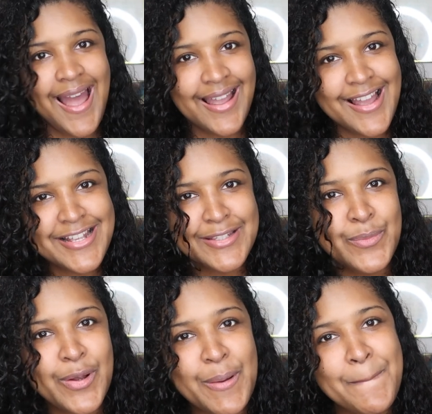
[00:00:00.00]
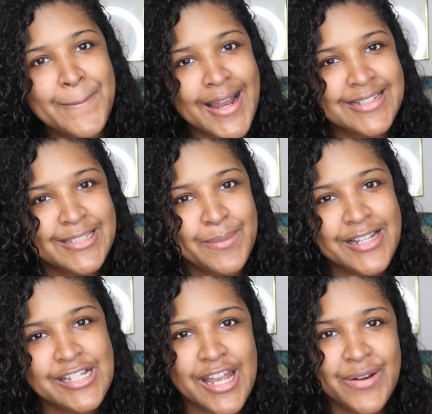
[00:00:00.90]
Hi guys, and welcome back to
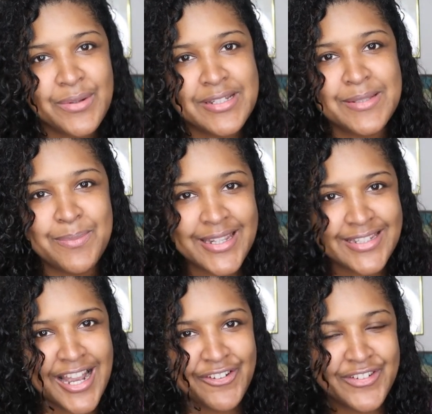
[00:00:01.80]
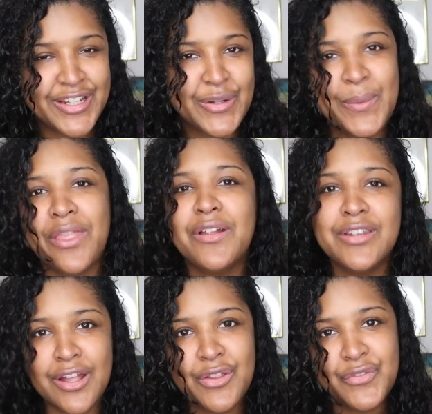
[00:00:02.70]
my channel. It is me, Daphne, here with
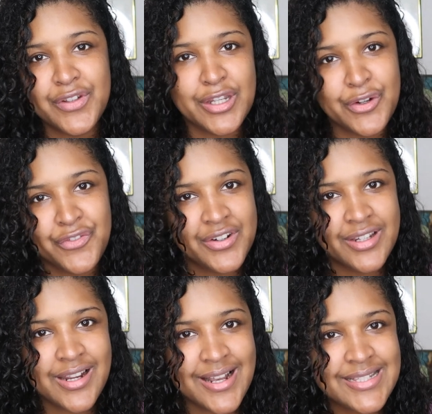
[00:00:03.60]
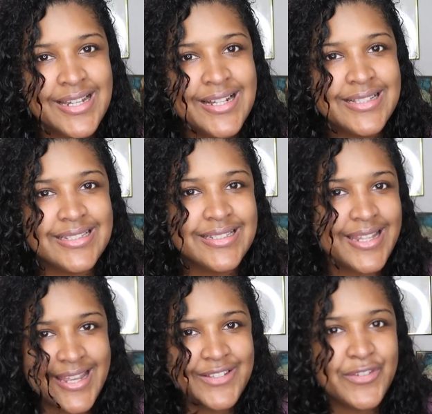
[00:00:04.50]
another video for you guys.
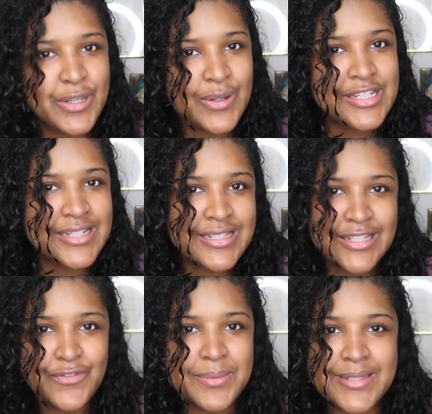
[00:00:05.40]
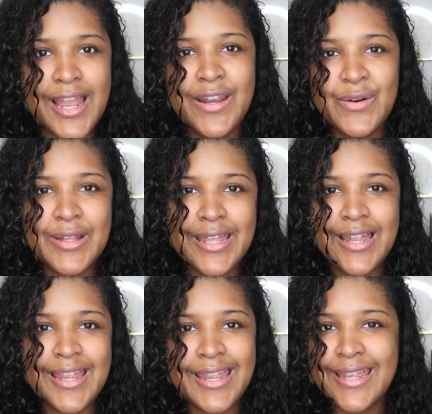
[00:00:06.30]
Today's video, as you can see from the title,
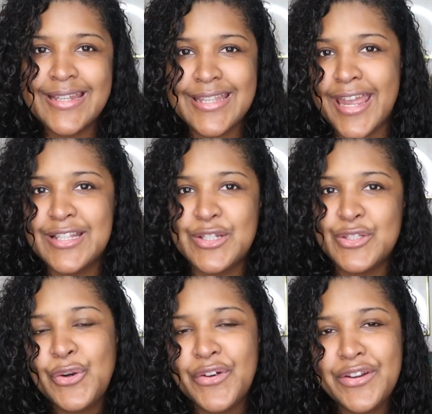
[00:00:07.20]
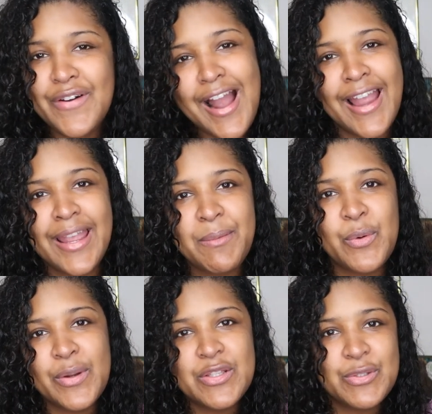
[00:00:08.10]
is a tutorial. I am
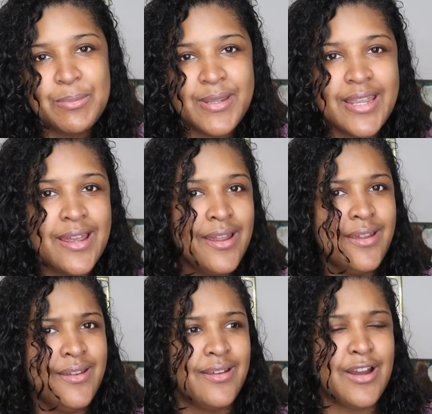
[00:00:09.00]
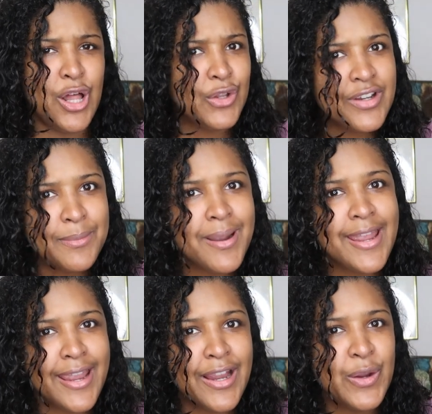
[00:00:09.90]
going to be coloring my
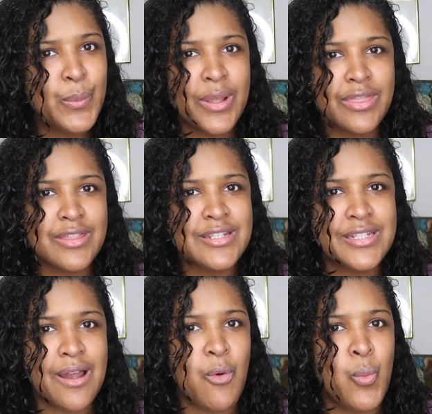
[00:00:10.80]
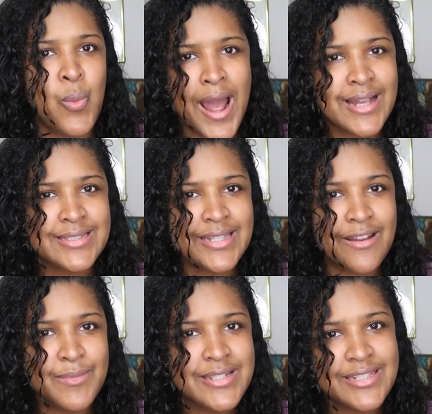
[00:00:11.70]
hair with this wax that
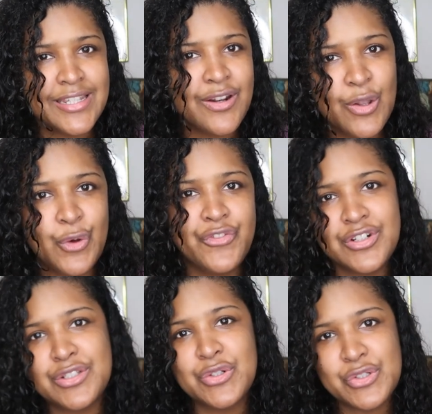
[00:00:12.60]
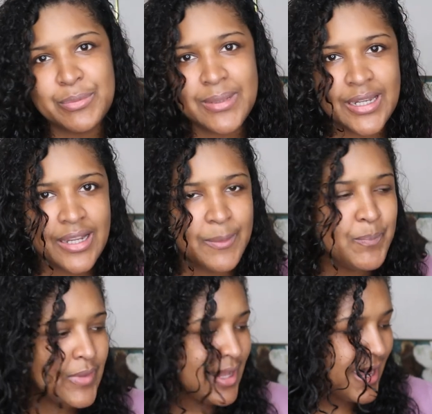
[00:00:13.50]
I've been seeing all over social media,
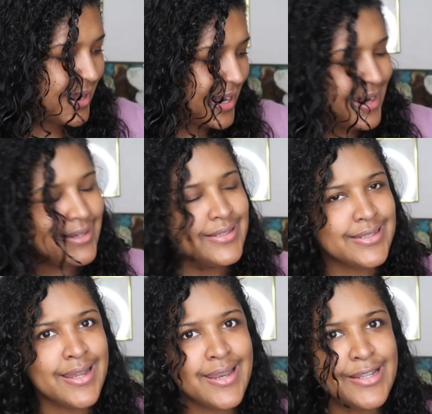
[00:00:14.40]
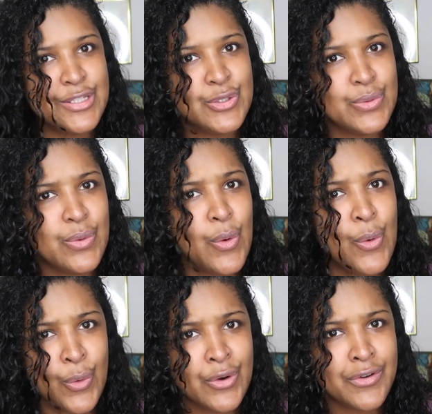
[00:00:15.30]
and I decided to
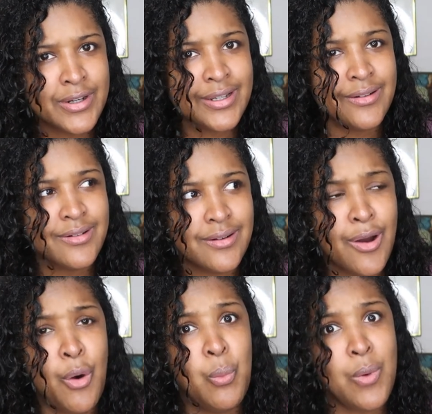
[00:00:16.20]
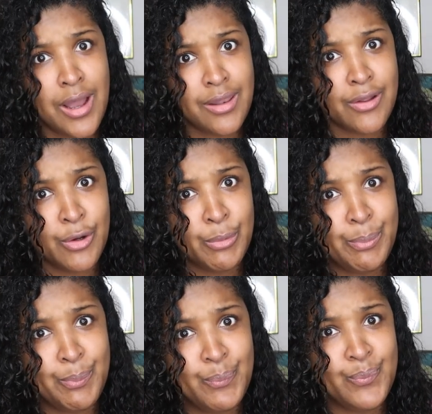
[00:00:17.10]
order it a while ago
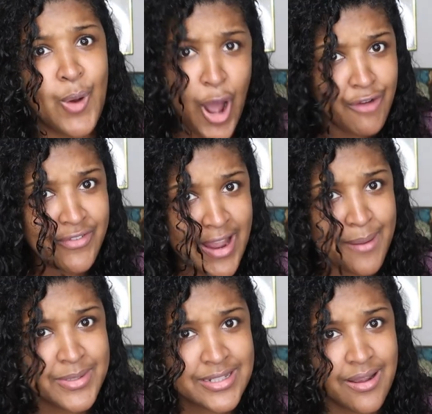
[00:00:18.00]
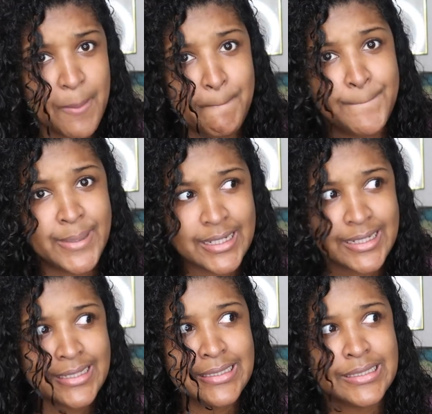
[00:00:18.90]
off of Amazon, but
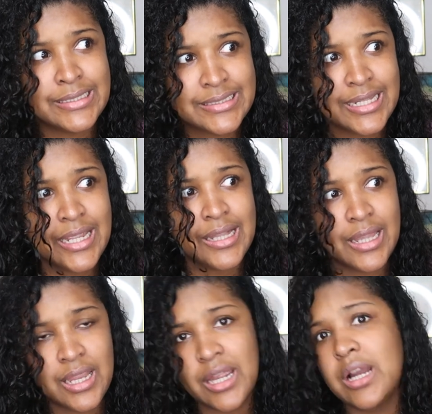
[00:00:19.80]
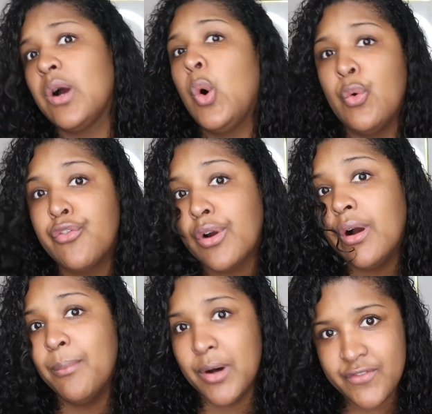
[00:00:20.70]
it did take like over
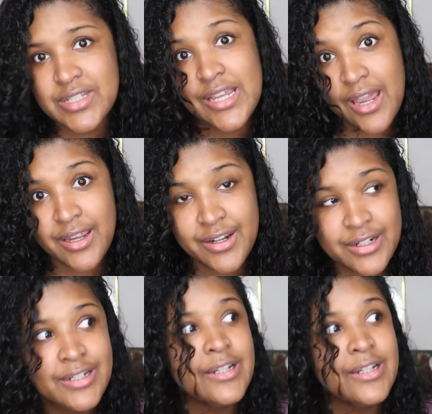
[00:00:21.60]
a month to get here.